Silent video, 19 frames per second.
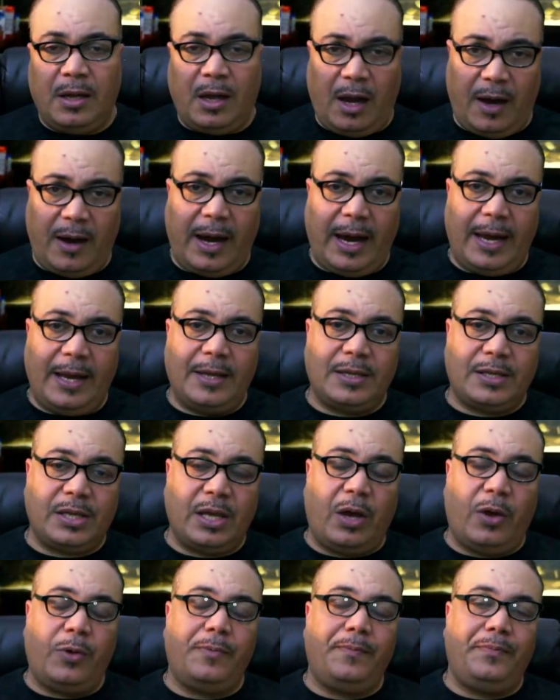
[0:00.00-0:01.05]
All right,
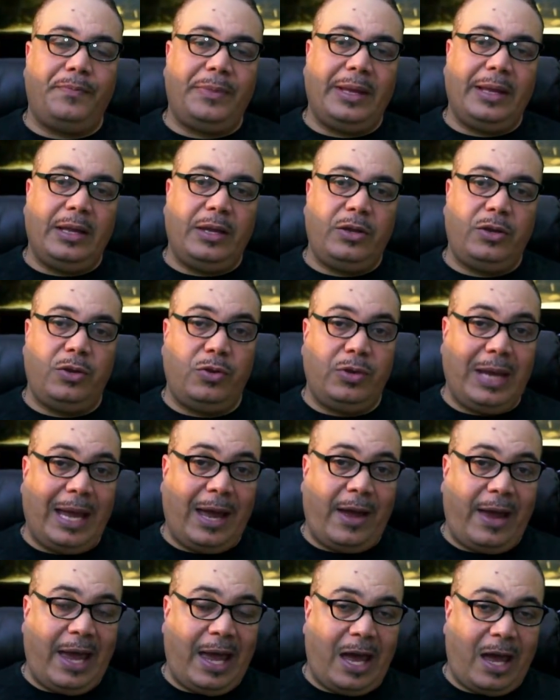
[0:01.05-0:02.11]
so you
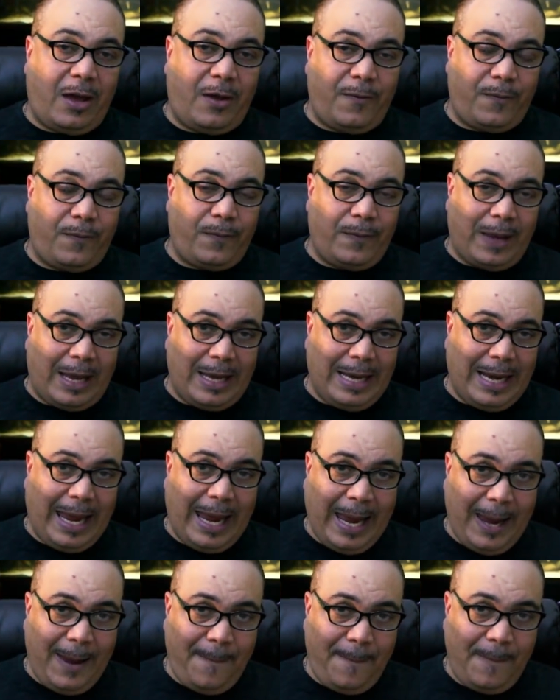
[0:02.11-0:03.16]
now have a
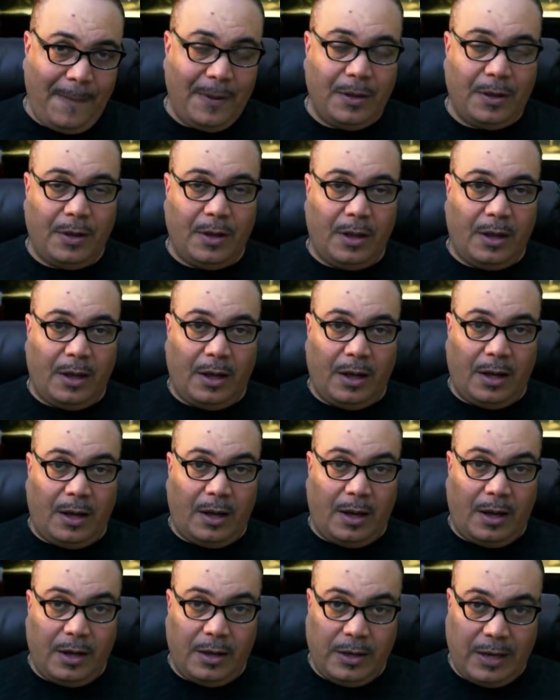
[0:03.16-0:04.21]
name,
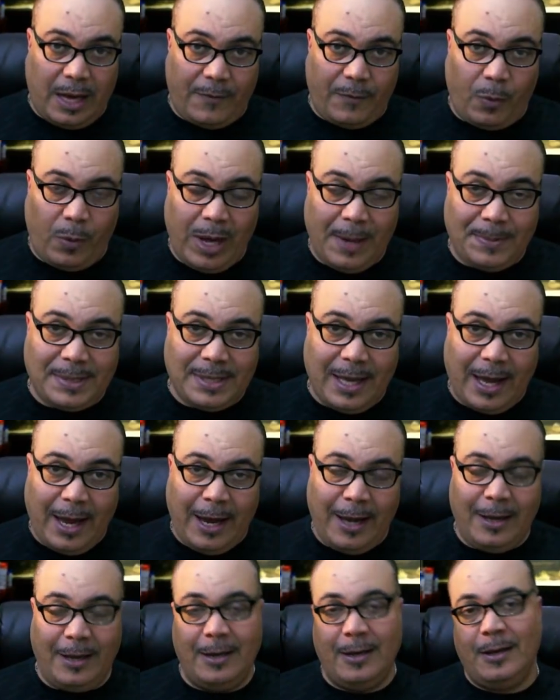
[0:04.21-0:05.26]
you have a
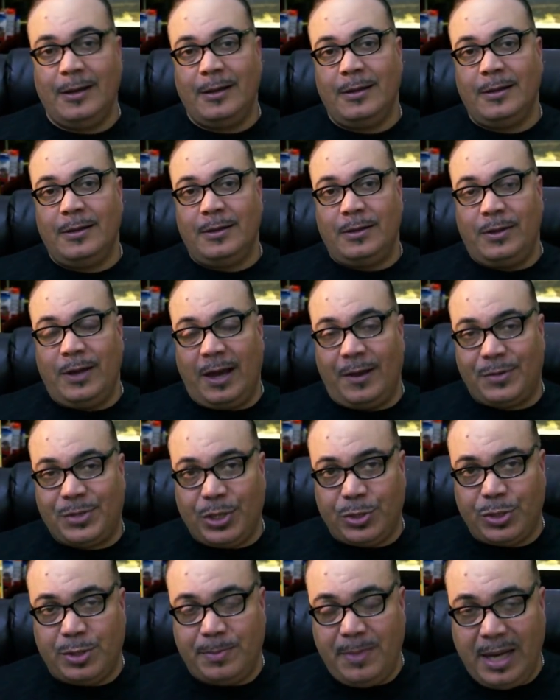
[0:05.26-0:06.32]
website, you have
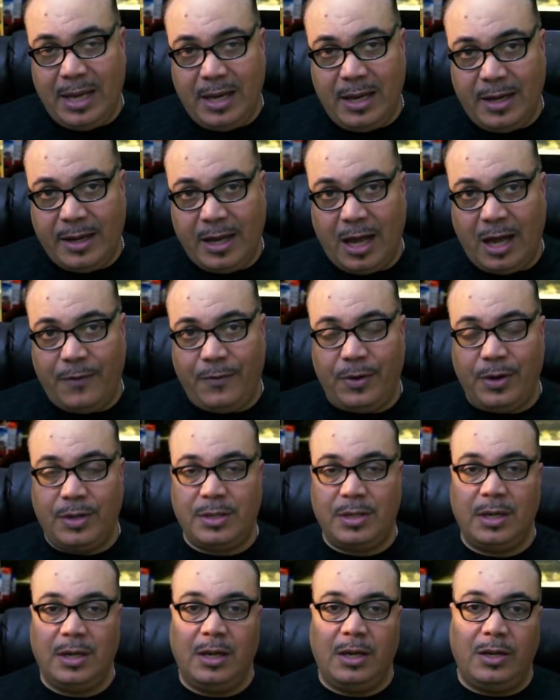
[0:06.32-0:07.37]
social media covered,
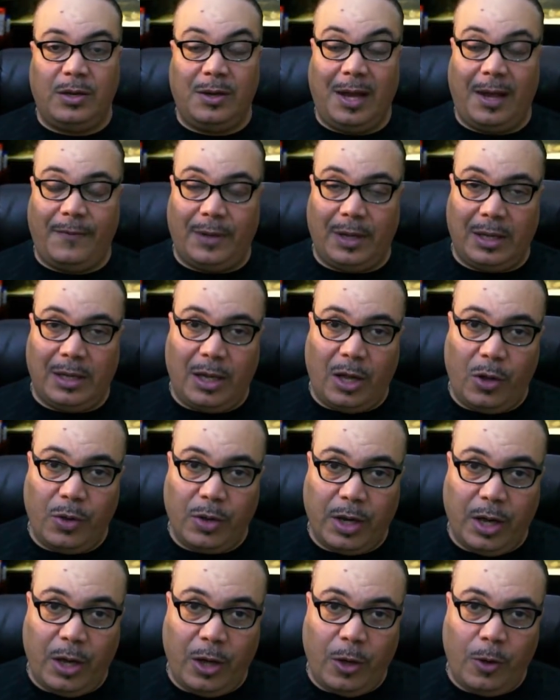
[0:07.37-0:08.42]
you have a
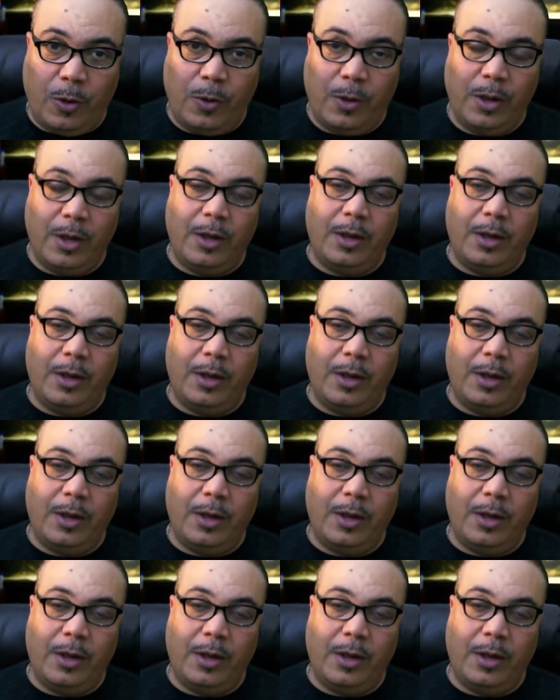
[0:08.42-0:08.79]
logo,